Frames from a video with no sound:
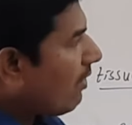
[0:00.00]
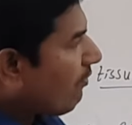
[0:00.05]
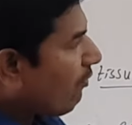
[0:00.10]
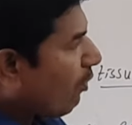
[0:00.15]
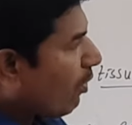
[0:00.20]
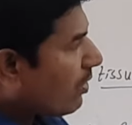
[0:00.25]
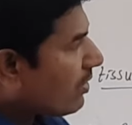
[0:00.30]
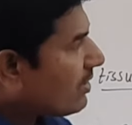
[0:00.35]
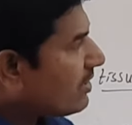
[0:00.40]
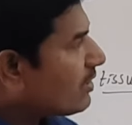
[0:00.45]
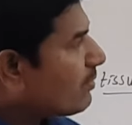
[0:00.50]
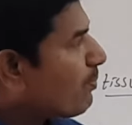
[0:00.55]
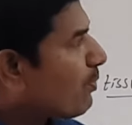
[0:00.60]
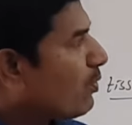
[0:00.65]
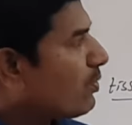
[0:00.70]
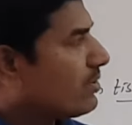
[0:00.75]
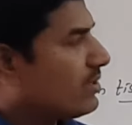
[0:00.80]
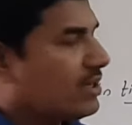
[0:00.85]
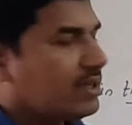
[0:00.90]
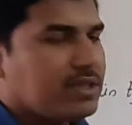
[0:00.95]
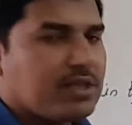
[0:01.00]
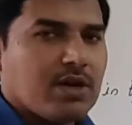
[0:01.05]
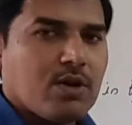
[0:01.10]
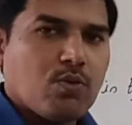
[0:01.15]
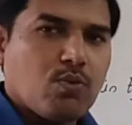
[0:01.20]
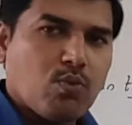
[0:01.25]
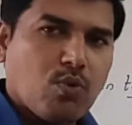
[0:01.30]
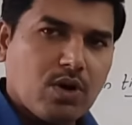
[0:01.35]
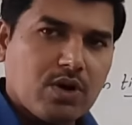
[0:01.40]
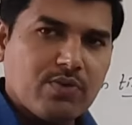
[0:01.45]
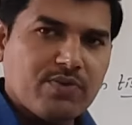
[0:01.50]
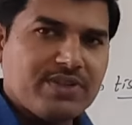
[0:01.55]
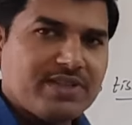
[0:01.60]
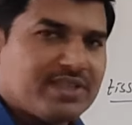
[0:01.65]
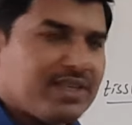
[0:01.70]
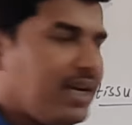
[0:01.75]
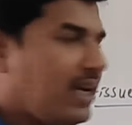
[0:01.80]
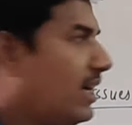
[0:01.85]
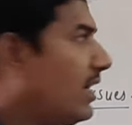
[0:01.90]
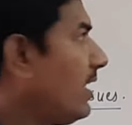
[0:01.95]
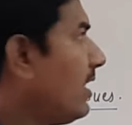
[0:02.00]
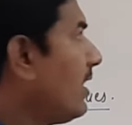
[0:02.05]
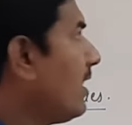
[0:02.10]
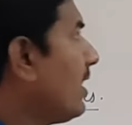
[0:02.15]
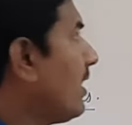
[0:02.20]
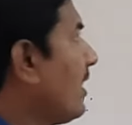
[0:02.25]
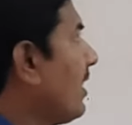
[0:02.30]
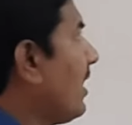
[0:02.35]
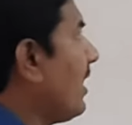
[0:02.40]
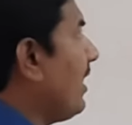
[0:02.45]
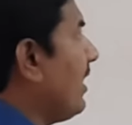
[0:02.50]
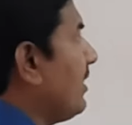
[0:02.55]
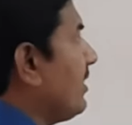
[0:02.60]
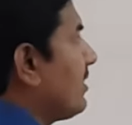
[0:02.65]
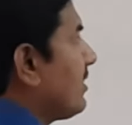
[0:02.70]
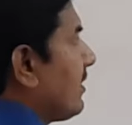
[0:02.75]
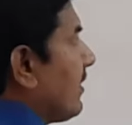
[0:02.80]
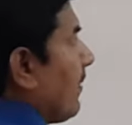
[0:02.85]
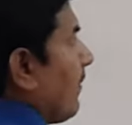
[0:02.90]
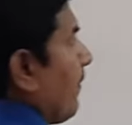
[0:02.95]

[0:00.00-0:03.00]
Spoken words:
for this process, what we say is